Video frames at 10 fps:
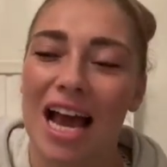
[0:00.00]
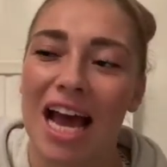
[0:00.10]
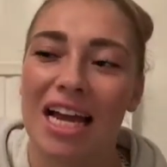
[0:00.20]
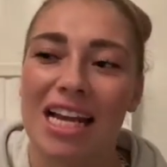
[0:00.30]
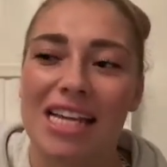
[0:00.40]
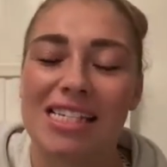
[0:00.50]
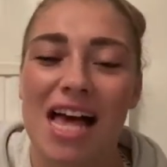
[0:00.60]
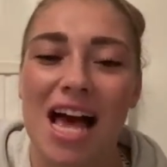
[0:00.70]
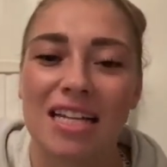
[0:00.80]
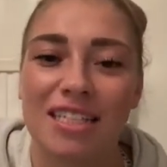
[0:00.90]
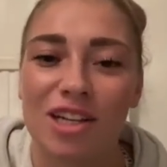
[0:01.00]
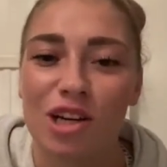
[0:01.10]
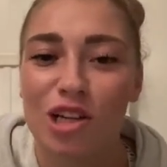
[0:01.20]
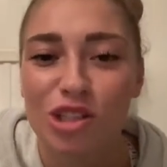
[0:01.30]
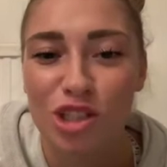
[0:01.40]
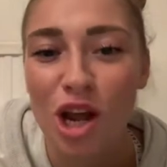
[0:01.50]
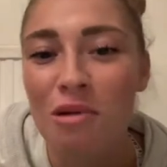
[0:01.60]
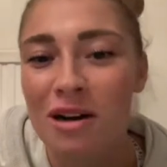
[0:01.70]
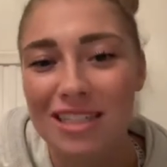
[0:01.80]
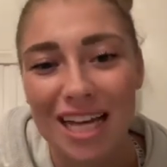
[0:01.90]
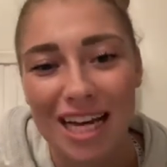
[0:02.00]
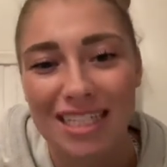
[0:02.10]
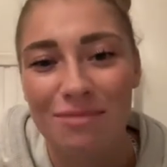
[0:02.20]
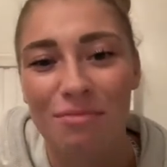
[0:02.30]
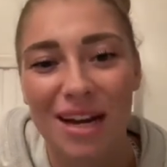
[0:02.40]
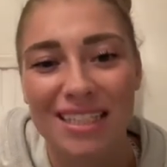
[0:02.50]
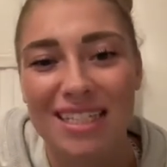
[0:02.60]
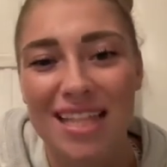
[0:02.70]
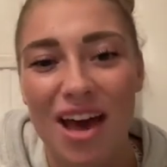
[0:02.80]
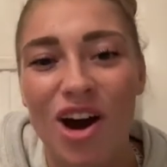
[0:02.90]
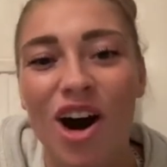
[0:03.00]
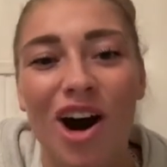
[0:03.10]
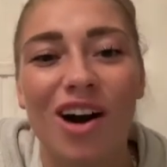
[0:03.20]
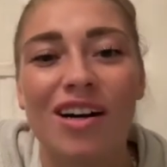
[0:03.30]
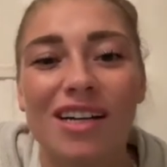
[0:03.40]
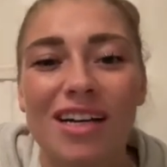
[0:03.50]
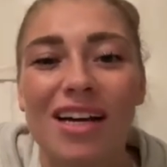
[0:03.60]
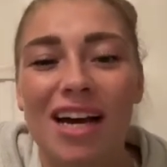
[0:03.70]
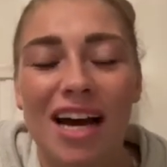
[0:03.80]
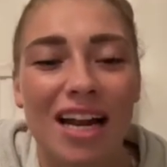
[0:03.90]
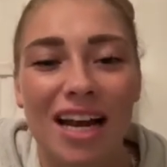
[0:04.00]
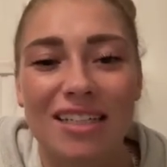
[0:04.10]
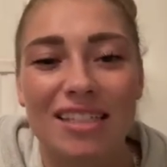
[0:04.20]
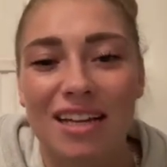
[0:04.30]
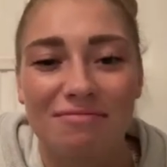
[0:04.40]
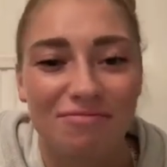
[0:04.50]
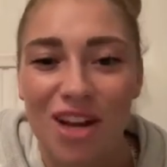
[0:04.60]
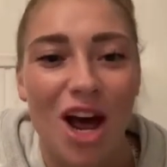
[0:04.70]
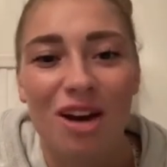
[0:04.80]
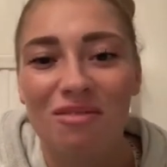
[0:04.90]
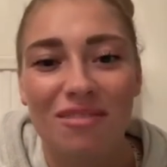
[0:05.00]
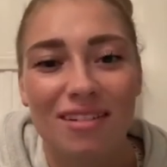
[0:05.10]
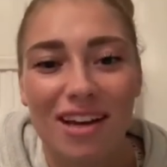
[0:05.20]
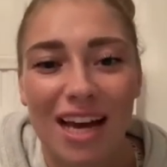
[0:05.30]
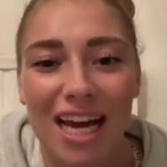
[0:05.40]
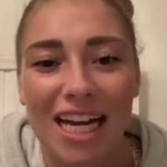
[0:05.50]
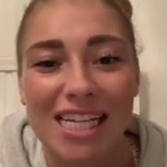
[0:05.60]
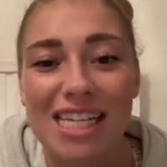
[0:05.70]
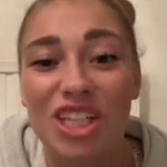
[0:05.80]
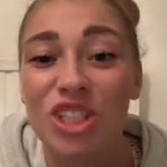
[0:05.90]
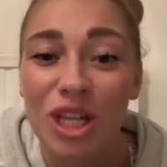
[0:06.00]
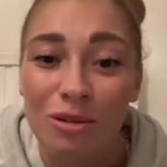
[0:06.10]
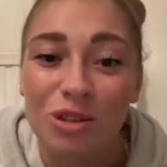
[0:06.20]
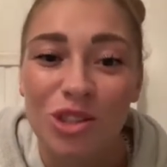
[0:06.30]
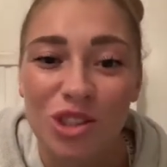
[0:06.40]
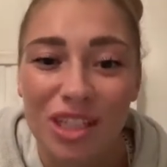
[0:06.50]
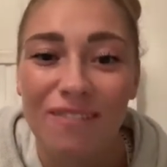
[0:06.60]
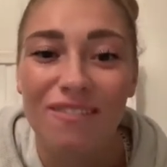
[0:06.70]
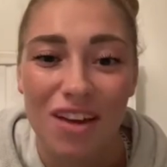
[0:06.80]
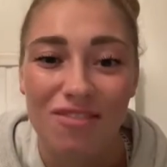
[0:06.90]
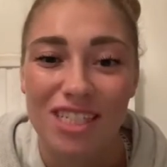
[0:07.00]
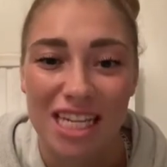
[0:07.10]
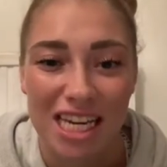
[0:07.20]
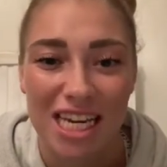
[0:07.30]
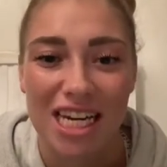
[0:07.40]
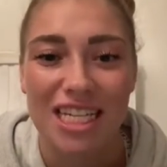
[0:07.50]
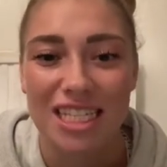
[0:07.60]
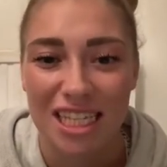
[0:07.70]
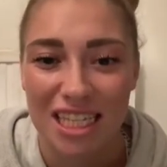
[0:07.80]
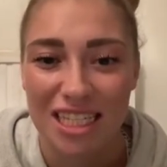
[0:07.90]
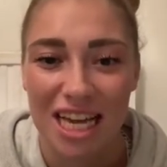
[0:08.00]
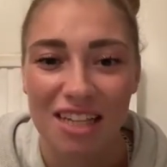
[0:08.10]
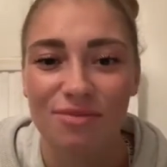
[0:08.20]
he said, do you know what size implants they are? And I said, no. And he said 215cc.